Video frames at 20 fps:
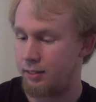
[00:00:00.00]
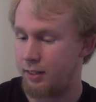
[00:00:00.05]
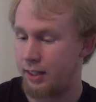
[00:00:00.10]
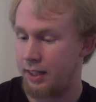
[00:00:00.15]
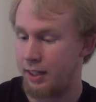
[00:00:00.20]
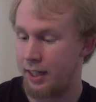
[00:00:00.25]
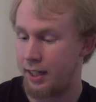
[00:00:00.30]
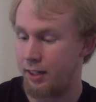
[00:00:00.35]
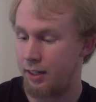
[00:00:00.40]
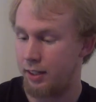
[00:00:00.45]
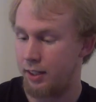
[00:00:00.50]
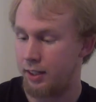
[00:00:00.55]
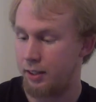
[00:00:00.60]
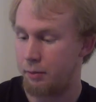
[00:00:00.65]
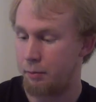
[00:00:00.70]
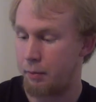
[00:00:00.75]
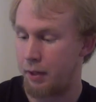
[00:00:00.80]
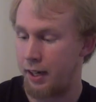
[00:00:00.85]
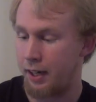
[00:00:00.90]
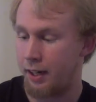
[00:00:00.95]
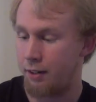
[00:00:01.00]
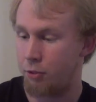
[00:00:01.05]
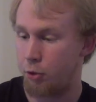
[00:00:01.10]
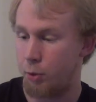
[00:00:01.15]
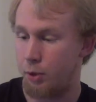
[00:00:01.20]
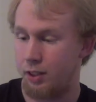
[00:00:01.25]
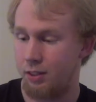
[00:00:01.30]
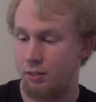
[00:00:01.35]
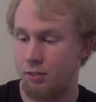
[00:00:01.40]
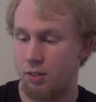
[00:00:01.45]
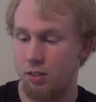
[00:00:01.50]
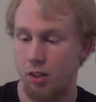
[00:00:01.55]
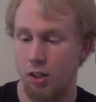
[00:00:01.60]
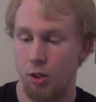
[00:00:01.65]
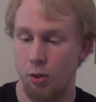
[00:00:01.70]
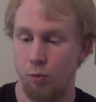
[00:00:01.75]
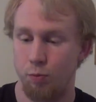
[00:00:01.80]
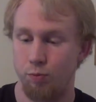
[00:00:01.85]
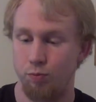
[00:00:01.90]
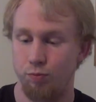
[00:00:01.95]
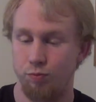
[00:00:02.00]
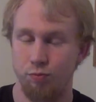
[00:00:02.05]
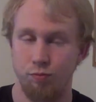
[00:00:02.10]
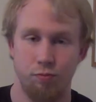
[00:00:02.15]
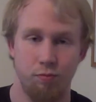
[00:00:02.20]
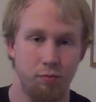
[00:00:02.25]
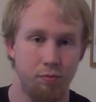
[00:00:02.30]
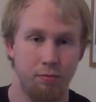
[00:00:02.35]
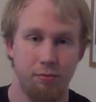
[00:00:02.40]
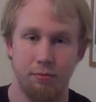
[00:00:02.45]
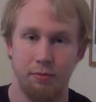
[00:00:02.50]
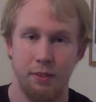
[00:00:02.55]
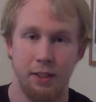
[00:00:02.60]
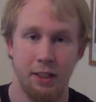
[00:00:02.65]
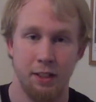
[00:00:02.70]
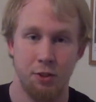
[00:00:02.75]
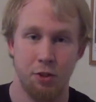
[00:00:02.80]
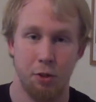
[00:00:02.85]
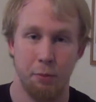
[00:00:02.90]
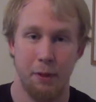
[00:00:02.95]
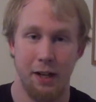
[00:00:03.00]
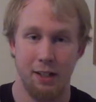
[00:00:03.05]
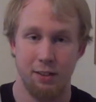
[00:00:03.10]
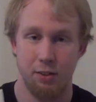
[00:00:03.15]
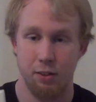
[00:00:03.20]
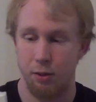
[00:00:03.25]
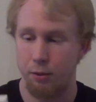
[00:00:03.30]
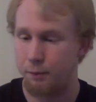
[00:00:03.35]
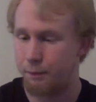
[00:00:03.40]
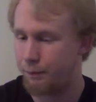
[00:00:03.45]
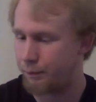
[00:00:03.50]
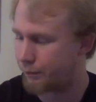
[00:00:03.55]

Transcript: in Italy by everyone, so Il Sorpasso.